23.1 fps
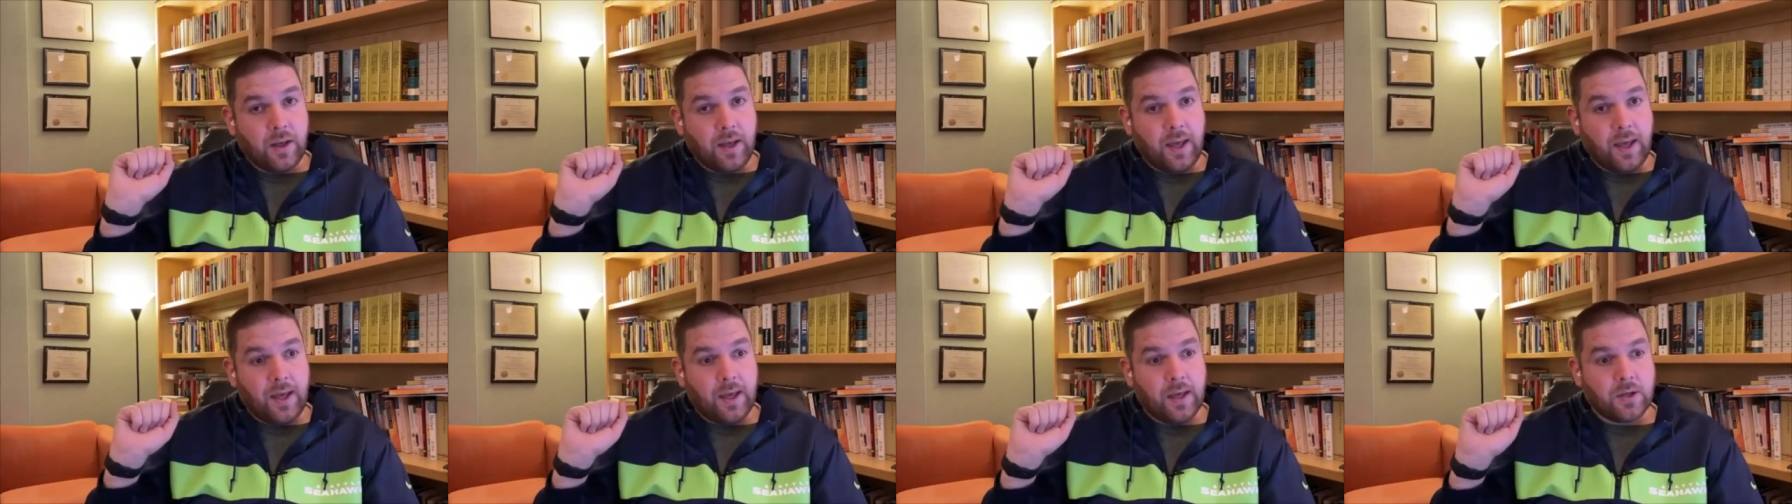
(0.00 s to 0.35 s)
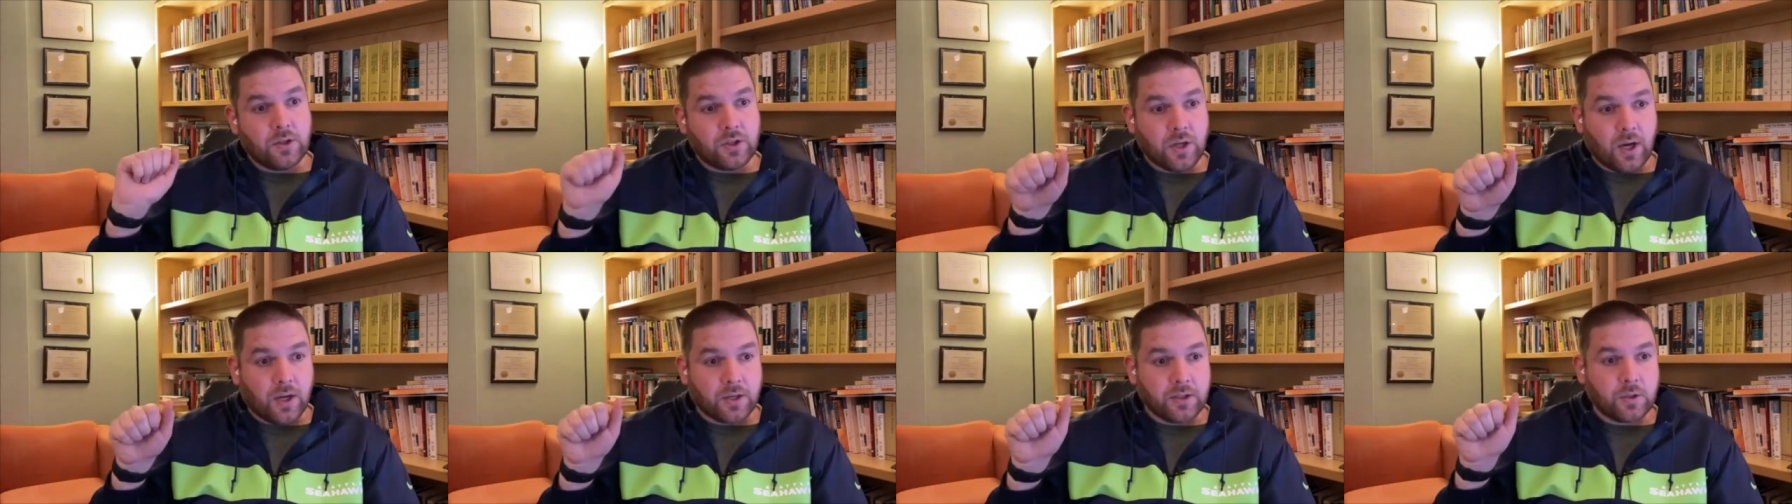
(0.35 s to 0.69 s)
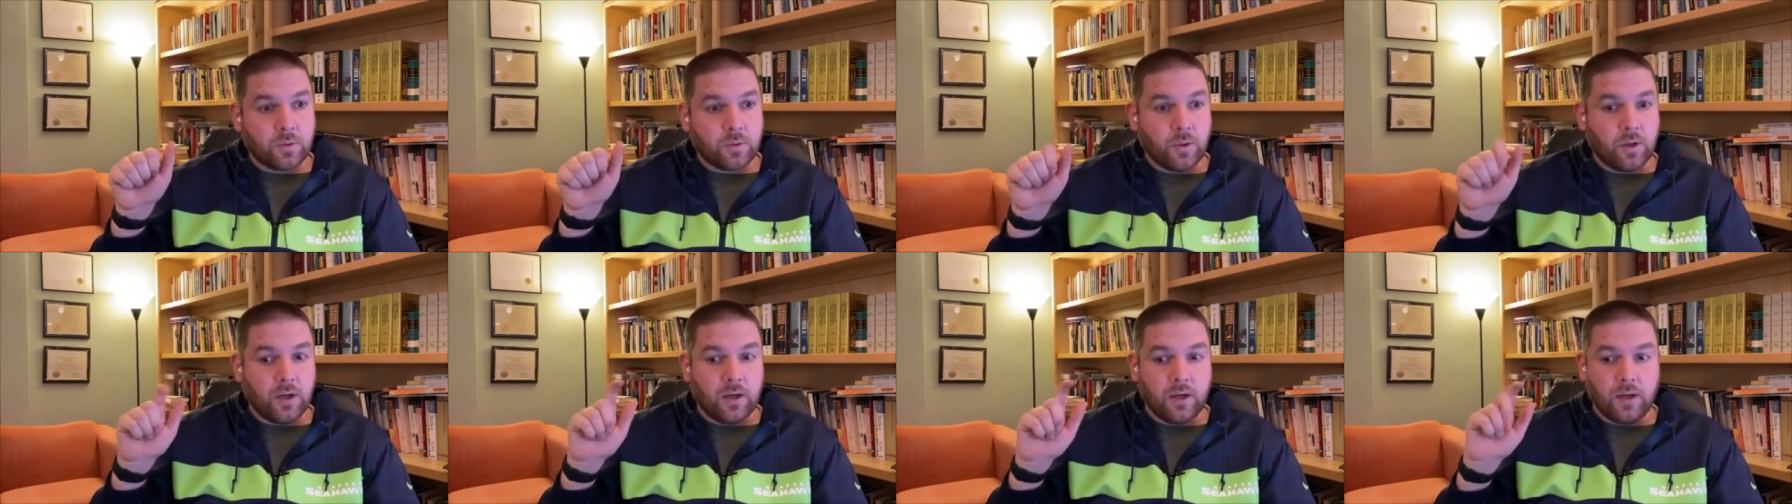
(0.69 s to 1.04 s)
and
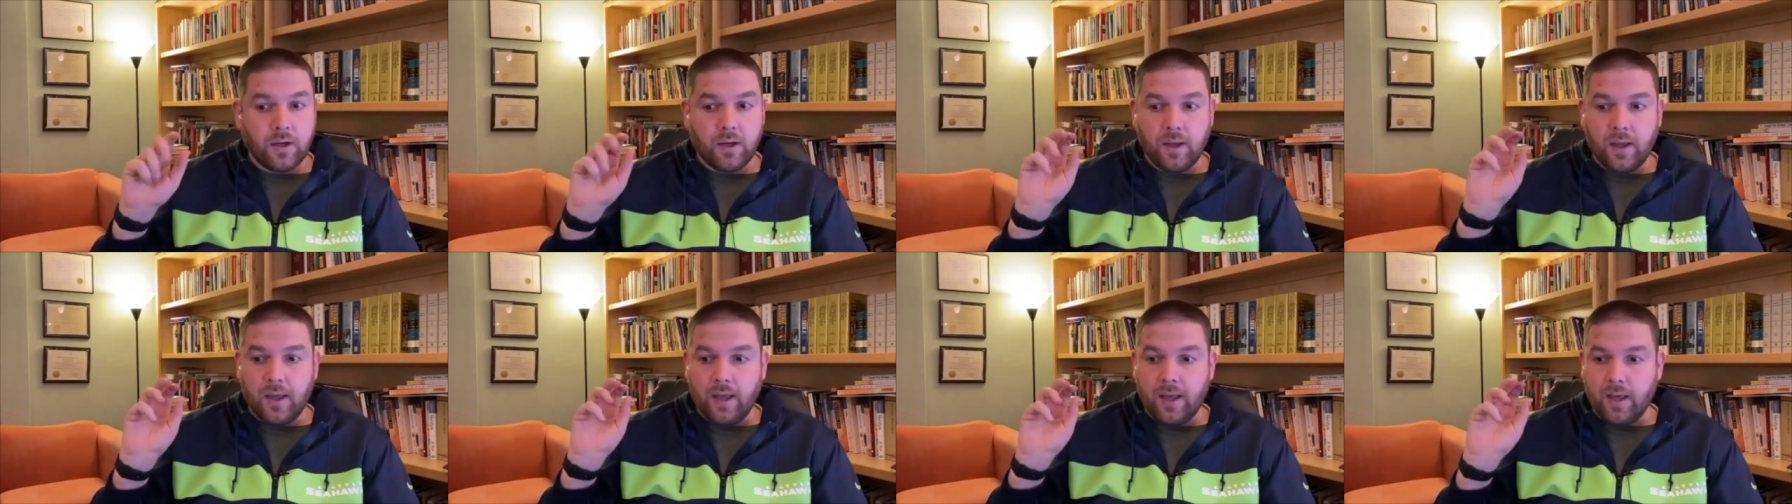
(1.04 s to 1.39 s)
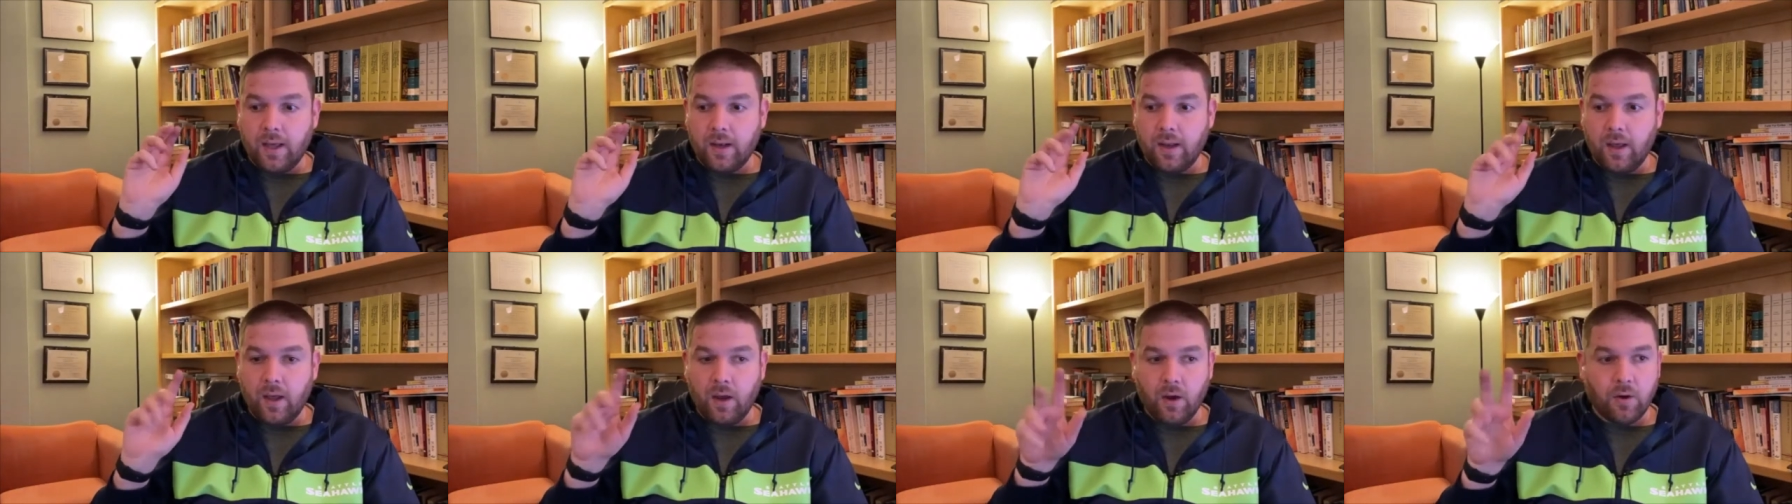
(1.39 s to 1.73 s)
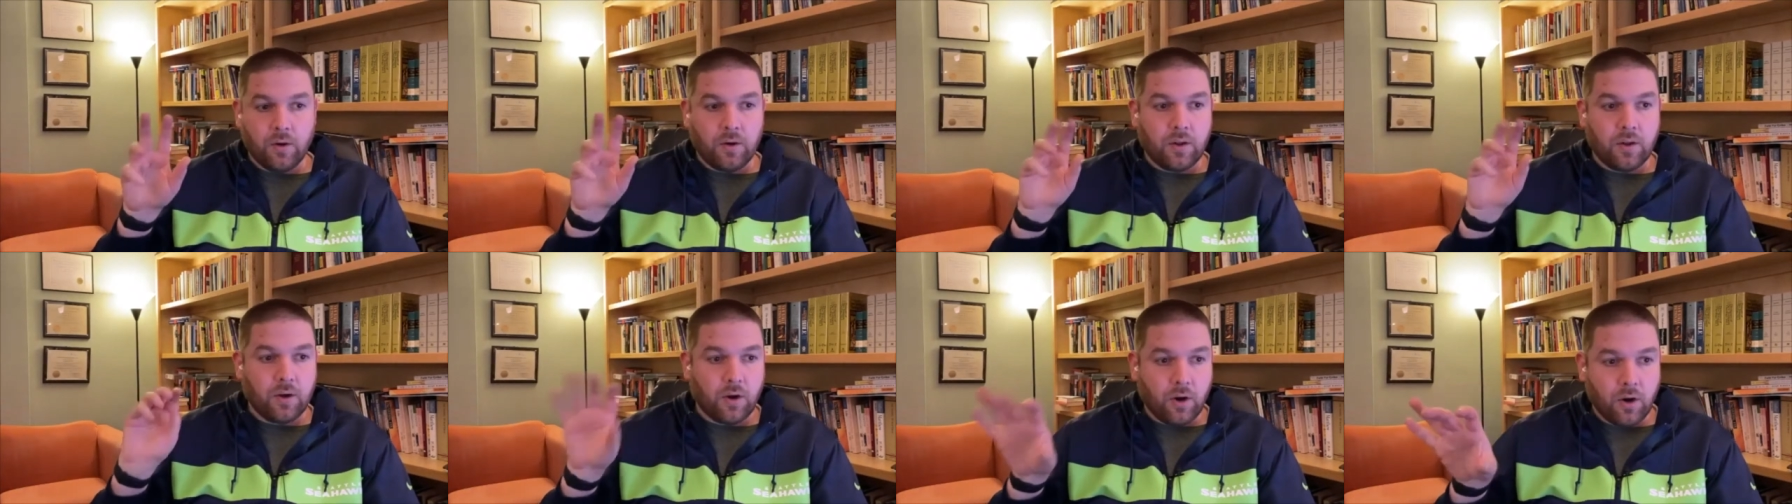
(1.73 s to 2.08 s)
Joshua and
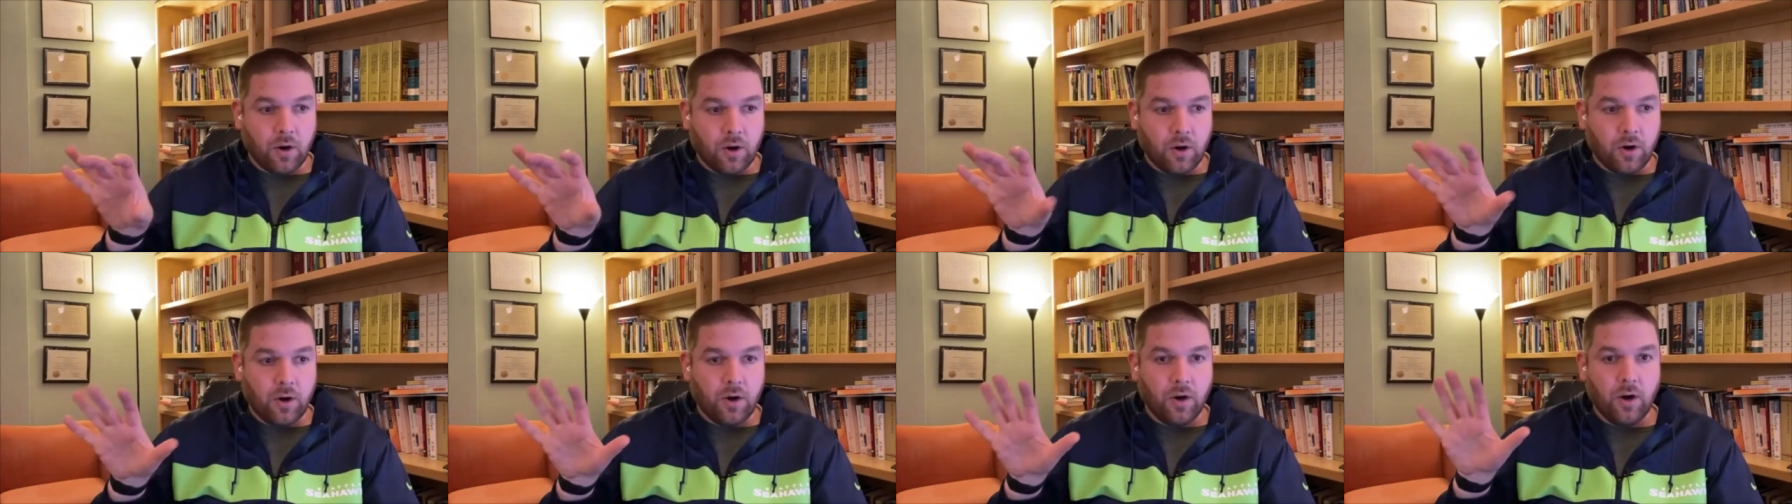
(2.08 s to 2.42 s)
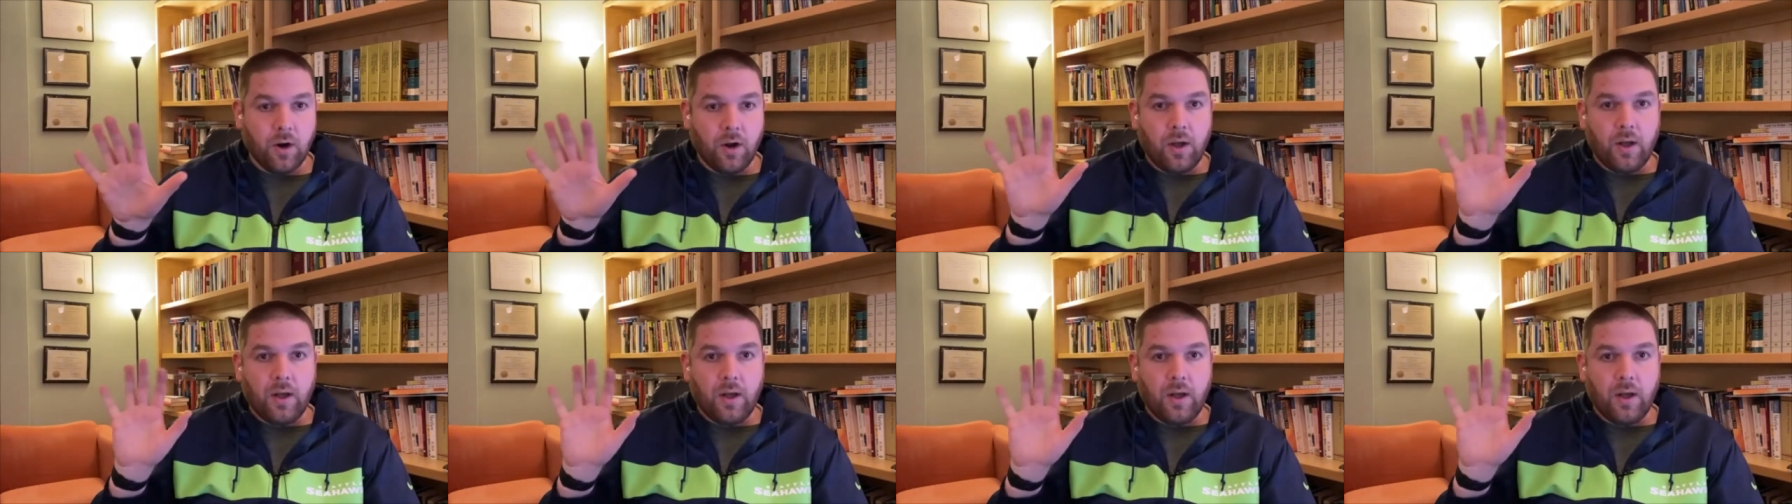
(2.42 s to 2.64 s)
Aaron and Hur,